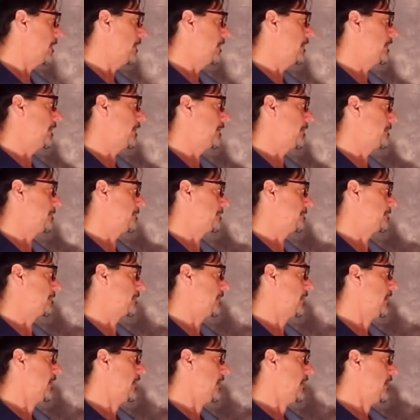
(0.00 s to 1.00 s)

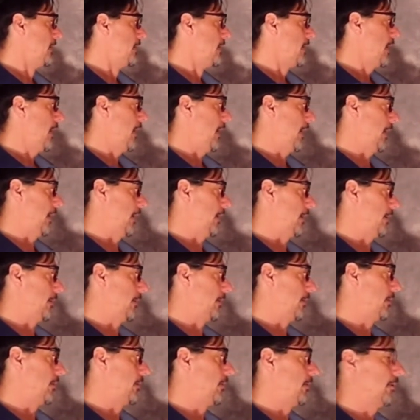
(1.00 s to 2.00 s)

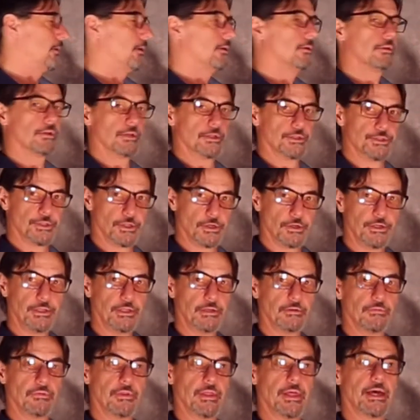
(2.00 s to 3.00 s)
And the
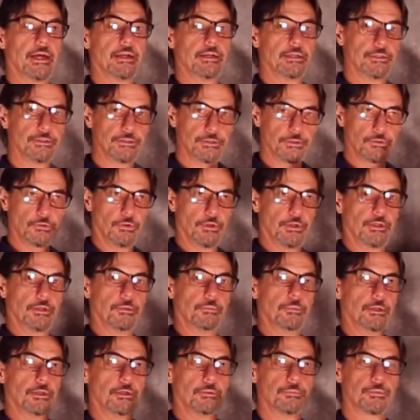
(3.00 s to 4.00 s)
journey of that is going
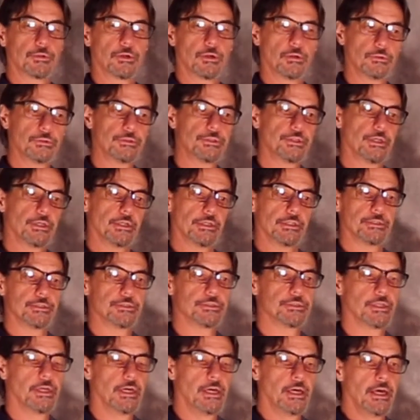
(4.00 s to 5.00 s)
to be a
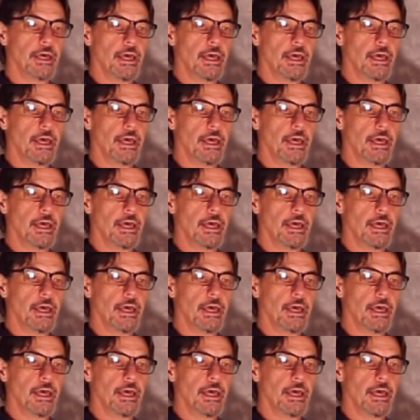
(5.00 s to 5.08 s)
process,